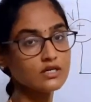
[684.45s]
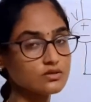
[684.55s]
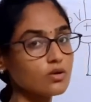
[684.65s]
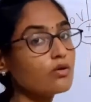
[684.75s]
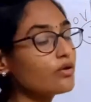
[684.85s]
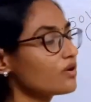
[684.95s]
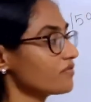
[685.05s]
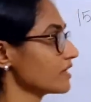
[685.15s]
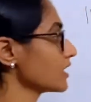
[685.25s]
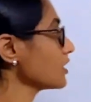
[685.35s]
So
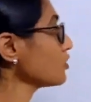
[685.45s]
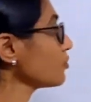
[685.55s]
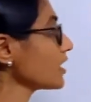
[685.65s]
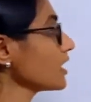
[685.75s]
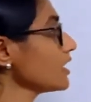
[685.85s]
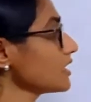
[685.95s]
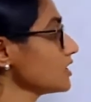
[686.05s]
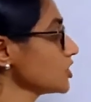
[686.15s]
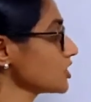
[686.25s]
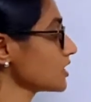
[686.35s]
we need to pay
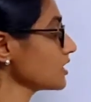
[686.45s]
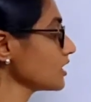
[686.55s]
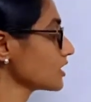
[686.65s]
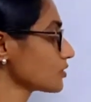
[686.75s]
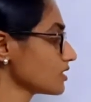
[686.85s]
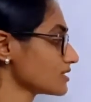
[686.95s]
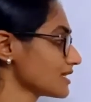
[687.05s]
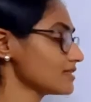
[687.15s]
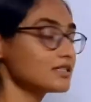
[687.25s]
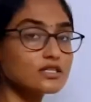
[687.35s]
attention to the
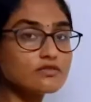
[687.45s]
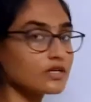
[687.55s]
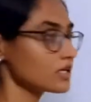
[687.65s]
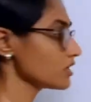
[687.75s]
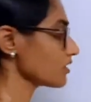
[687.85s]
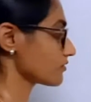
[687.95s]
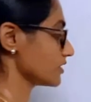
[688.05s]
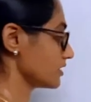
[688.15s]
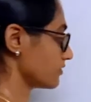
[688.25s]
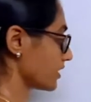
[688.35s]
sensitivity of the
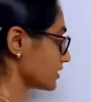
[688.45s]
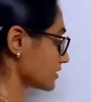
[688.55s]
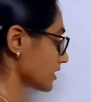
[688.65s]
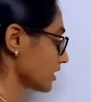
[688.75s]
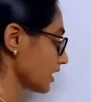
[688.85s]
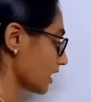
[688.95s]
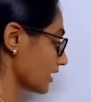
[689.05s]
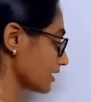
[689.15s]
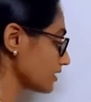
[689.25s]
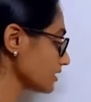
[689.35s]
device.
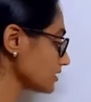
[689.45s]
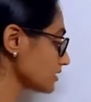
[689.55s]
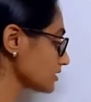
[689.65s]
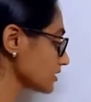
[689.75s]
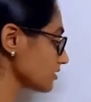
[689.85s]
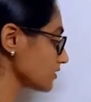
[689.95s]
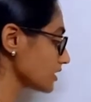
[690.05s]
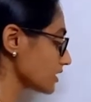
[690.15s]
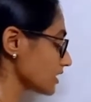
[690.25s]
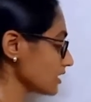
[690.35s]
Higher the
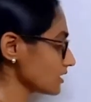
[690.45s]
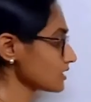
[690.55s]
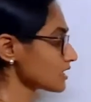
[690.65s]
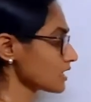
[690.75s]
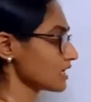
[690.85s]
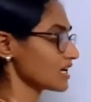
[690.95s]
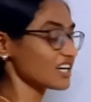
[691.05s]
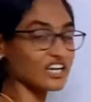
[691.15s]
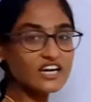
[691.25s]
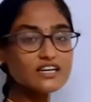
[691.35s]
sensitivity is,
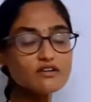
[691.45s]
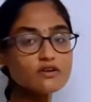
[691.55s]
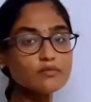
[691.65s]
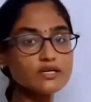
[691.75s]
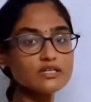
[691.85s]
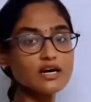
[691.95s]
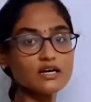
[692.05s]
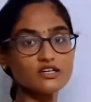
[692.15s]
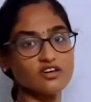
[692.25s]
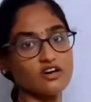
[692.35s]
greater will be the
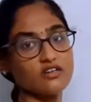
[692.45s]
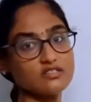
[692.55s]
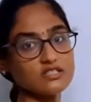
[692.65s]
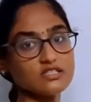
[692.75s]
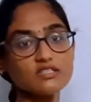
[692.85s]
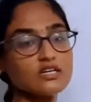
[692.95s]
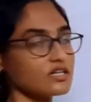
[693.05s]
accuracy.